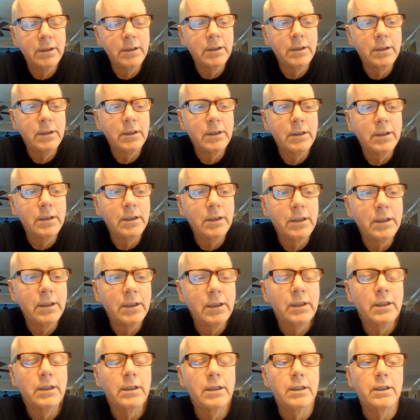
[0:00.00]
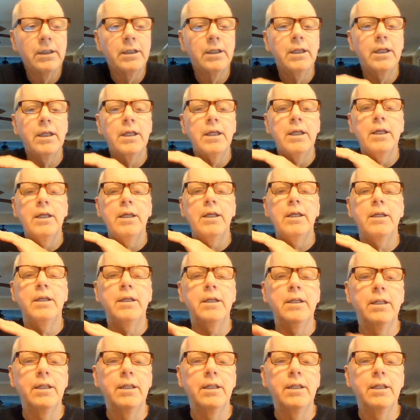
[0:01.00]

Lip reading: No one is speaking in this clip.